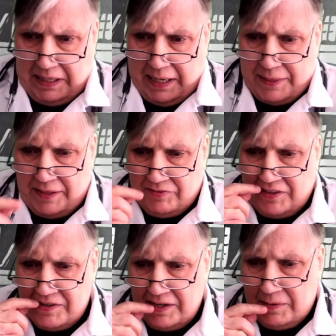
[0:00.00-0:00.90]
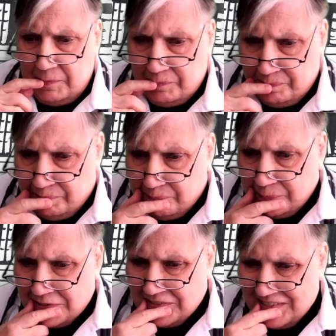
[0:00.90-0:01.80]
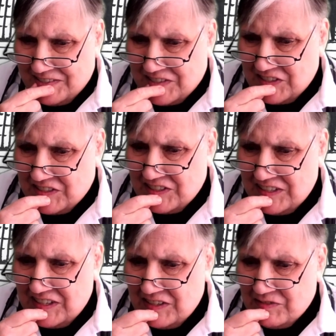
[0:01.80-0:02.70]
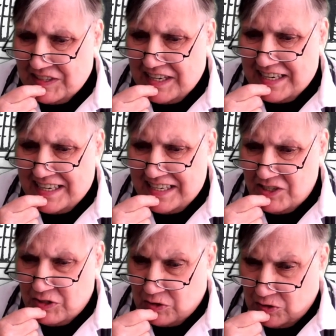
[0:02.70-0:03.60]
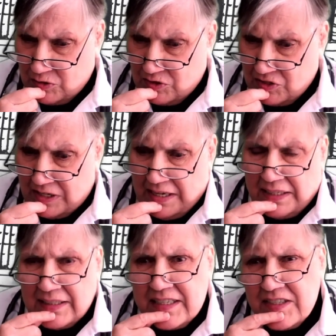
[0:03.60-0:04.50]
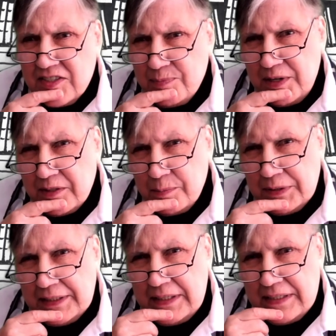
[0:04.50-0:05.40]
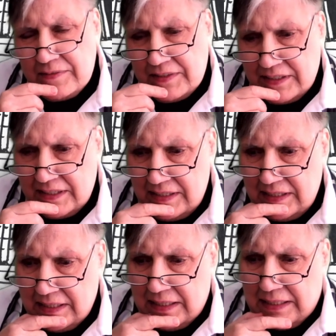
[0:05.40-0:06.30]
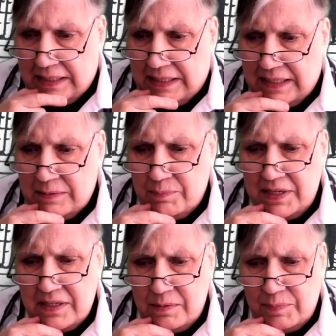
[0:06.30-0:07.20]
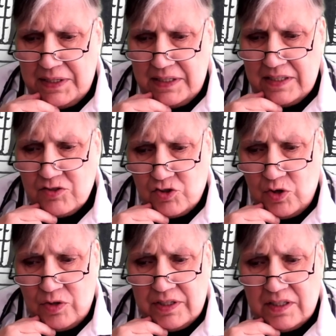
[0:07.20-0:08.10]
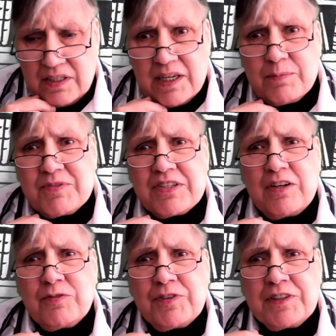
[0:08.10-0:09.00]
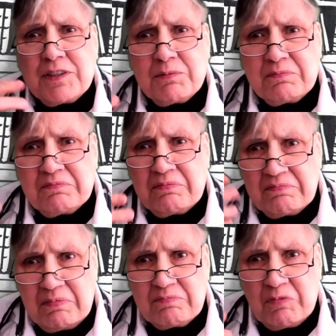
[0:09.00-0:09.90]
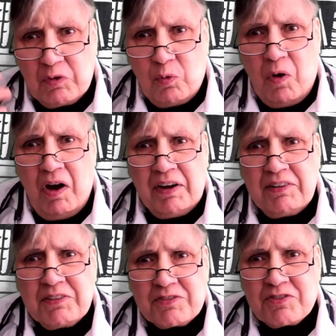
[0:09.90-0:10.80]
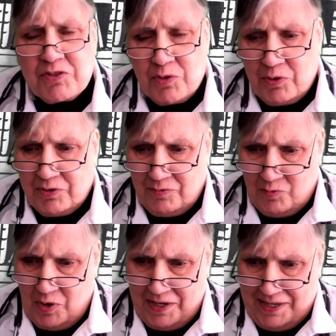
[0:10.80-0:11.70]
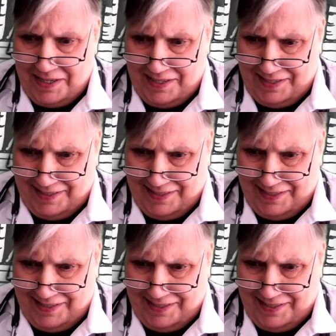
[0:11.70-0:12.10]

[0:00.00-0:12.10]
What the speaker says: The position of the ears leads me to believe that he may be enjoying himself in a quiet sort of way.